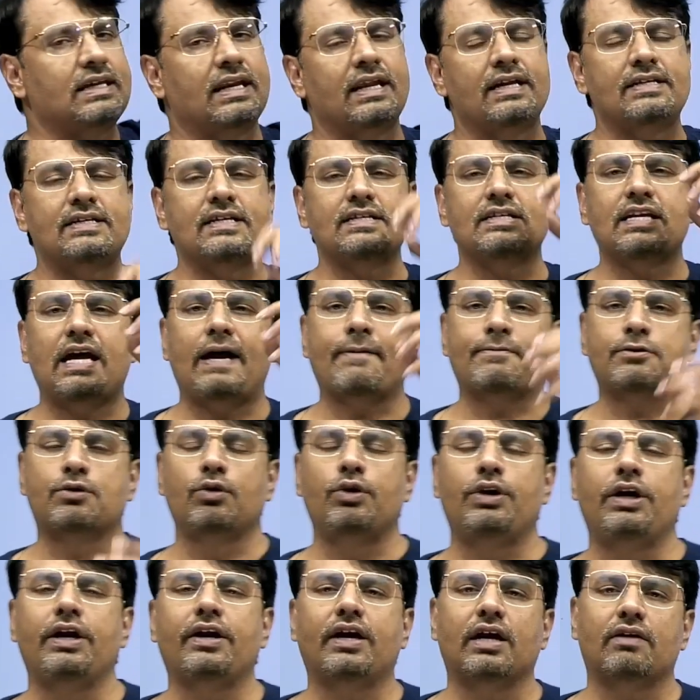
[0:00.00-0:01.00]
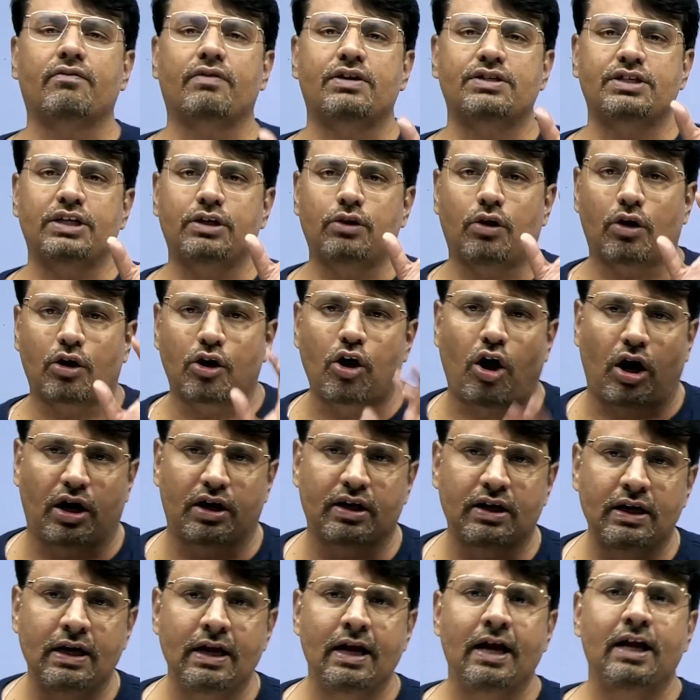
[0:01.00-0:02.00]
absolutely convergent or not.
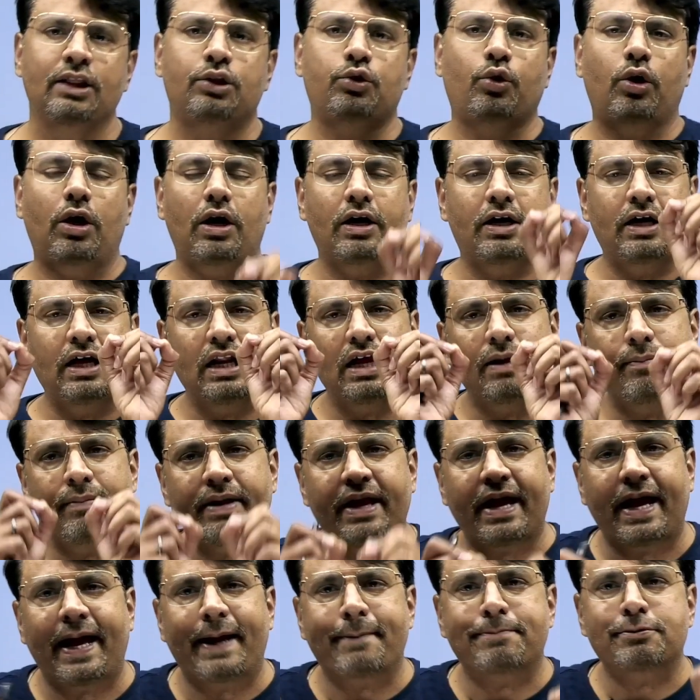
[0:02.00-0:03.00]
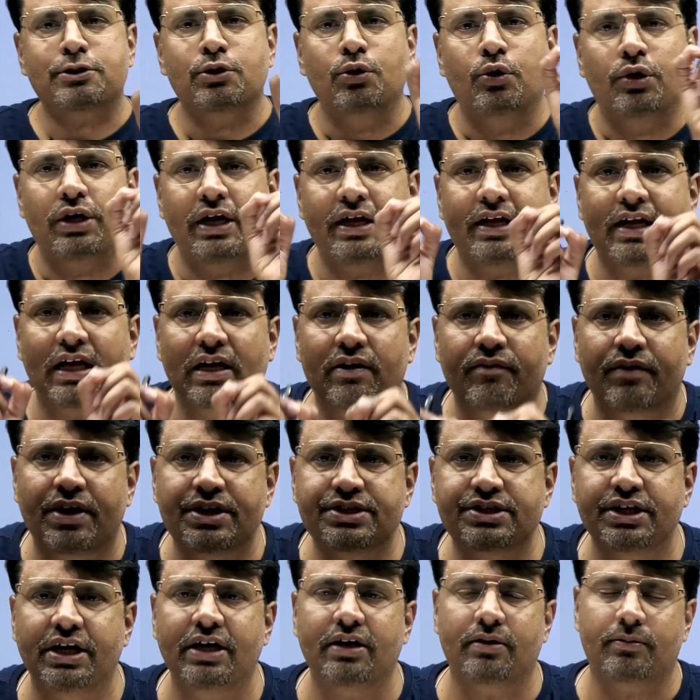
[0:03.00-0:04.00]
So, if we are asked to prove
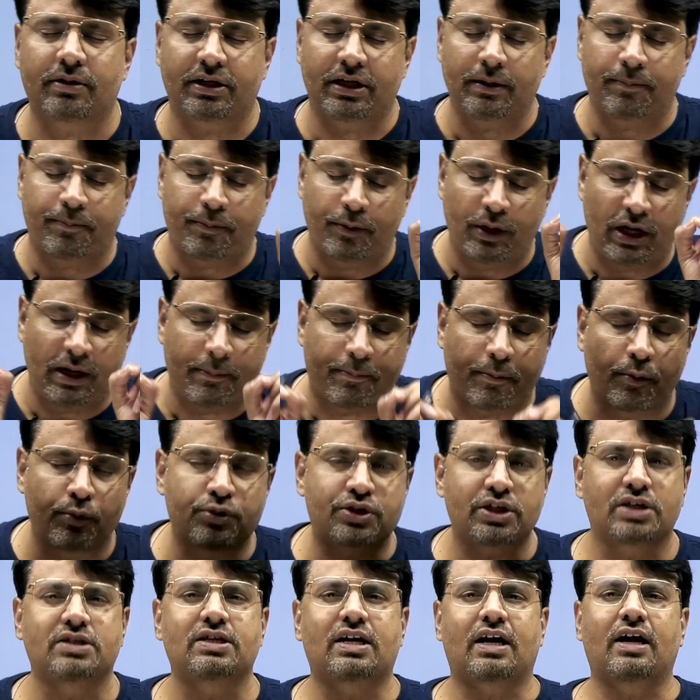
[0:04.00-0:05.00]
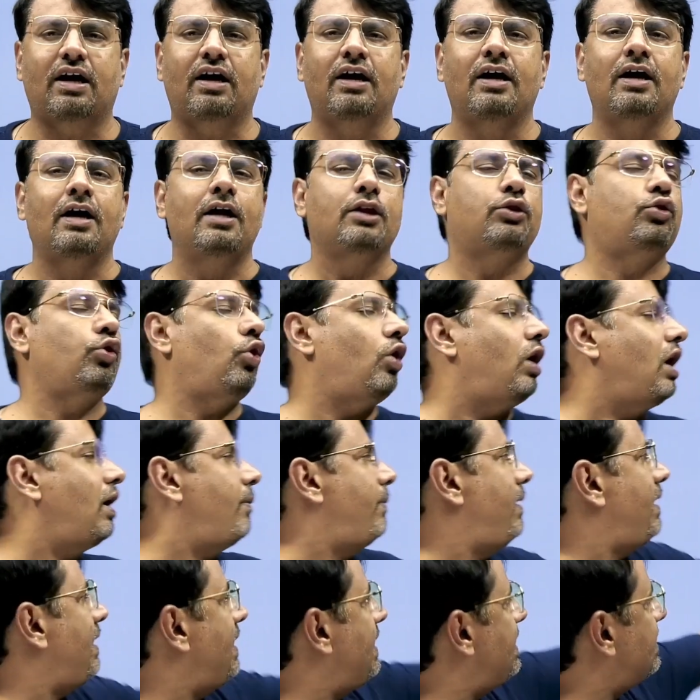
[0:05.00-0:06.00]
that the series is absolutely convergent, we
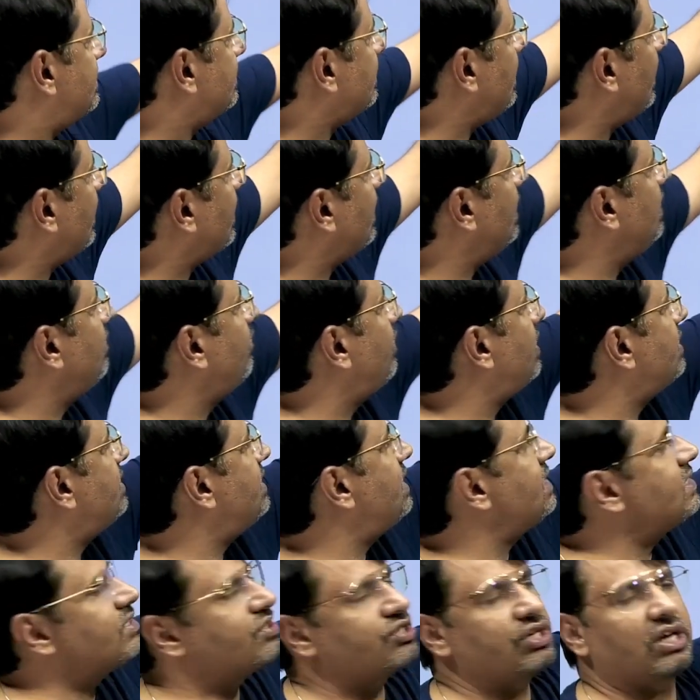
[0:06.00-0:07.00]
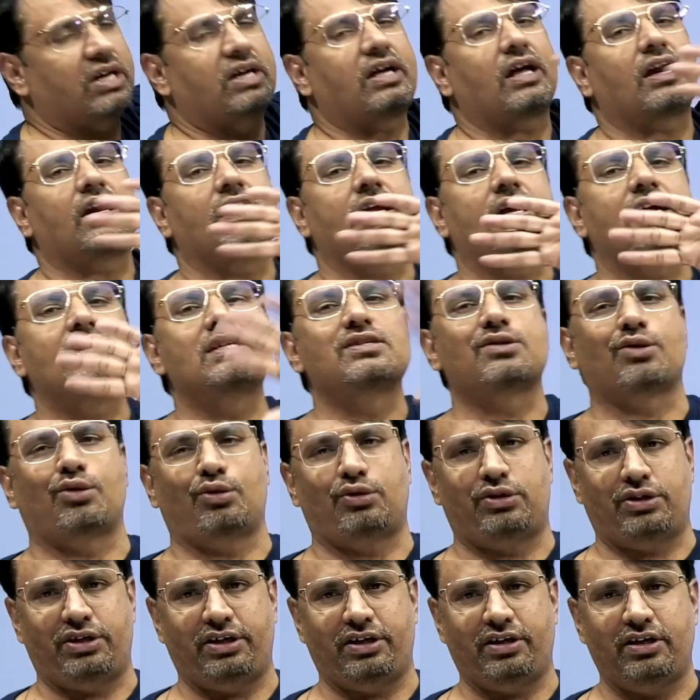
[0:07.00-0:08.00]
don't need to check the convergence of the original
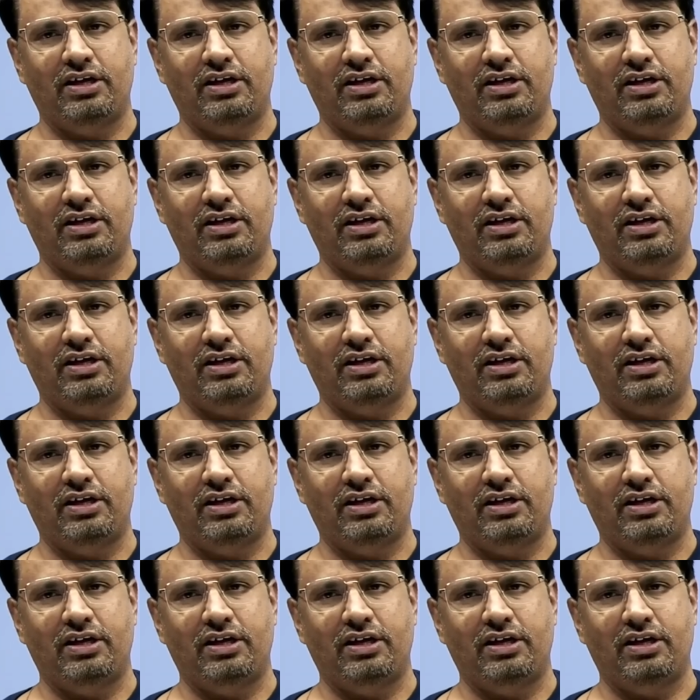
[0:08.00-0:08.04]
series.